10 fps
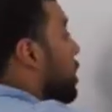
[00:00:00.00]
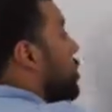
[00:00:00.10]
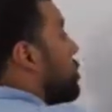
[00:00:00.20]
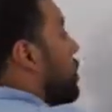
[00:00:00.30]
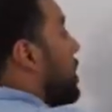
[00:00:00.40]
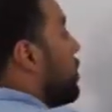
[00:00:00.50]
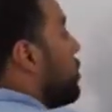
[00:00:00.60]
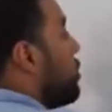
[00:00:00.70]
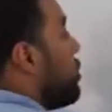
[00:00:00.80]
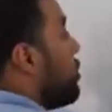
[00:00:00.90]
so we
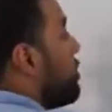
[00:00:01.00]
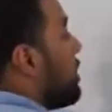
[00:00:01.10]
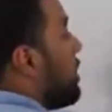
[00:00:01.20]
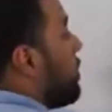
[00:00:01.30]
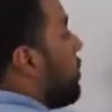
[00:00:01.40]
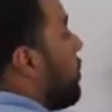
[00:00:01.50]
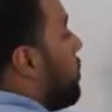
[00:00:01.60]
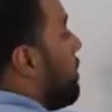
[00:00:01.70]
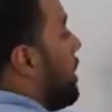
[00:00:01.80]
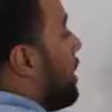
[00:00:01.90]
can use it when we
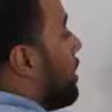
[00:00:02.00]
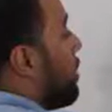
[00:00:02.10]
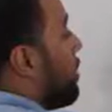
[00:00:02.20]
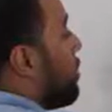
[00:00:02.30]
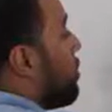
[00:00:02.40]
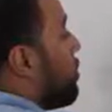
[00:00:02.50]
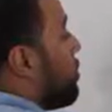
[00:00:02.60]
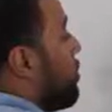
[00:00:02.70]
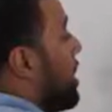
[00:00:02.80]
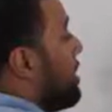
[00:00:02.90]
make
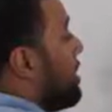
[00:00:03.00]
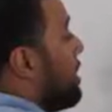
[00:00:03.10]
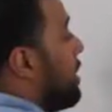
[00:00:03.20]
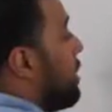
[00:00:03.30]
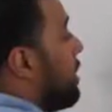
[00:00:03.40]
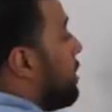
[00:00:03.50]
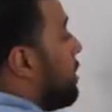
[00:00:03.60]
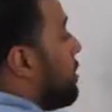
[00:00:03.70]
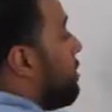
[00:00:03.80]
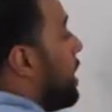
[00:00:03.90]
racing
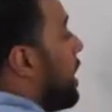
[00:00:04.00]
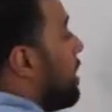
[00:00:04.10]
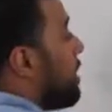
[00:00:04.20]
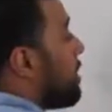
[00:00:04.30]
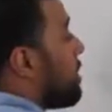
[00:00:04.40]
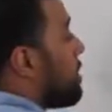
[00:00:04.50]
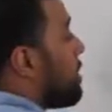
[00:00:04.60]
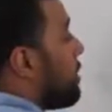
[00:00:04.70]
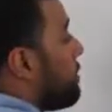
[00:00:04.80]
bikes